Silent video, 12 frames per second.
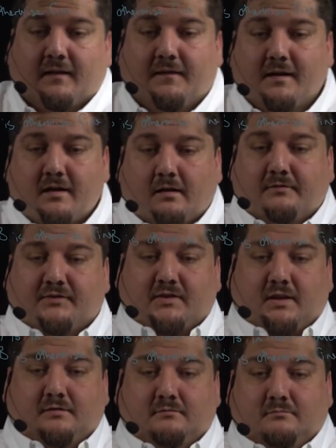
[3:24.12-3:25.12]
then all of a
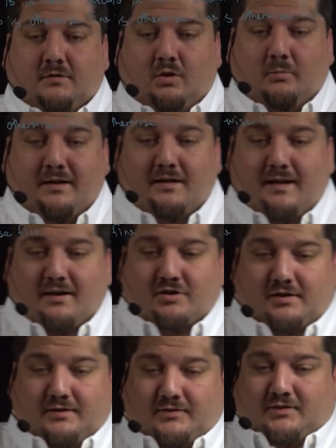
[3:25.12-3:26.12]
sudden, we can
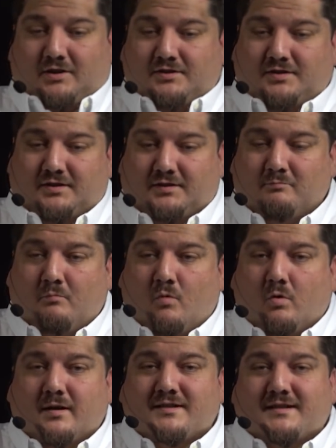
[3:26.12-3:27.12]
actually start to
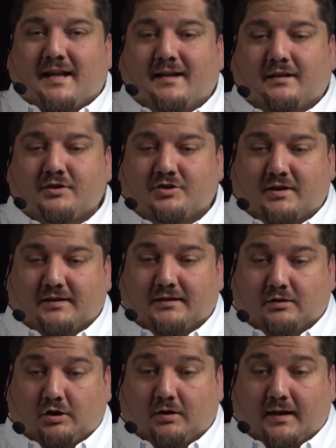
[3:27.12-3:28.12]
more
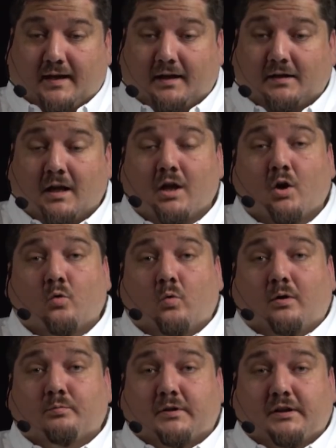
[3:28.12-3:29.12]
intelligently look at
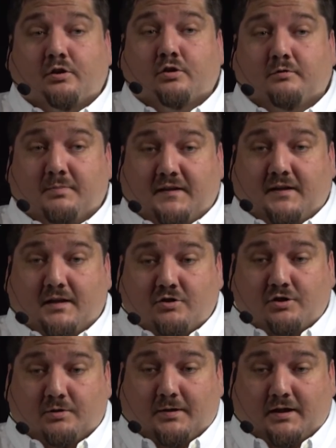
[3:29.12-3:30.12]
what really could be the
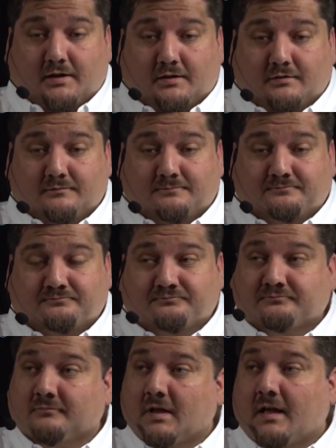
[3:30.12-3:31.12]
issue here.
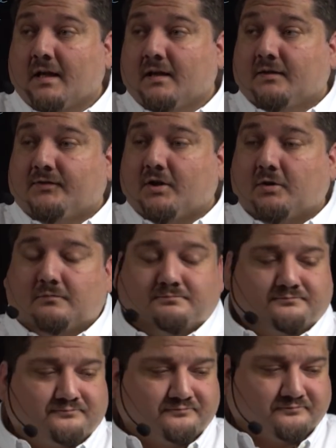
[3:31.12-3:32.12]
So
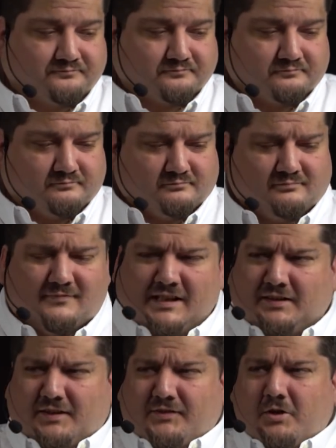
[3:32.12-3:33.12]

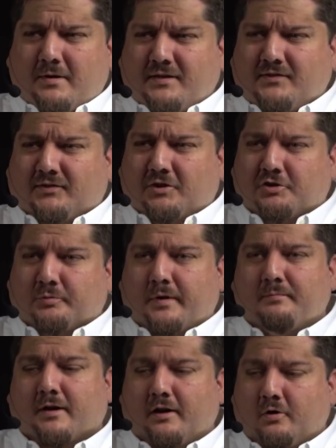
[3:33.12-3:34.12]
let's go ahead and start to
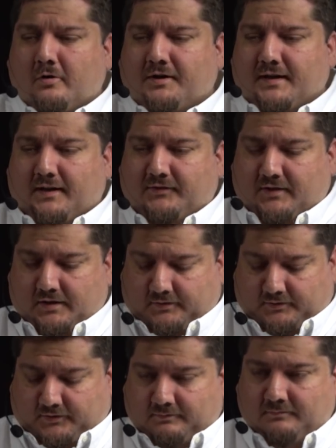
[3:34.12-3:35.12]
reprioritize
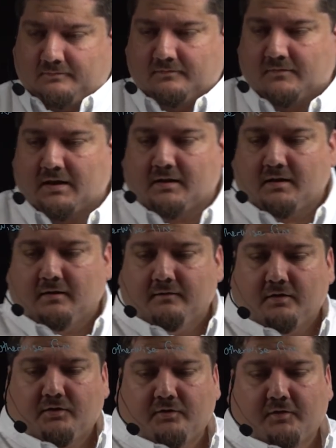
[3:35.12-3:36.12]
things.
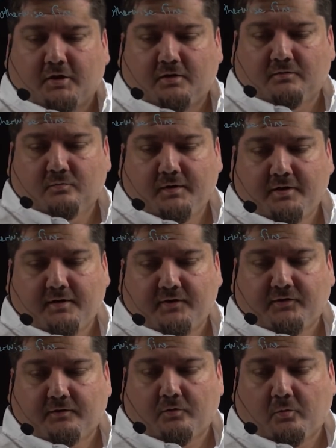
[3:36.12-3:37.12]
First of all, we know
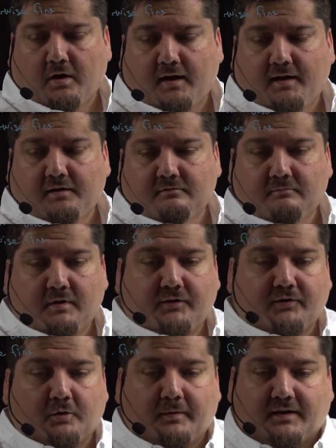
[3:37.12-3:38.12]
that server Y
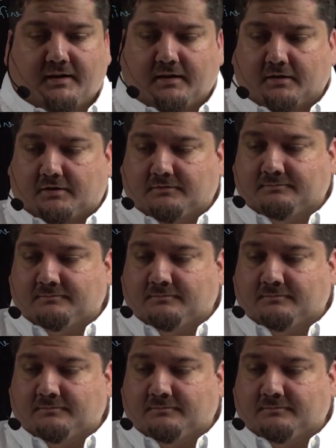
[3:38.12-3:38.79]
is no big deal.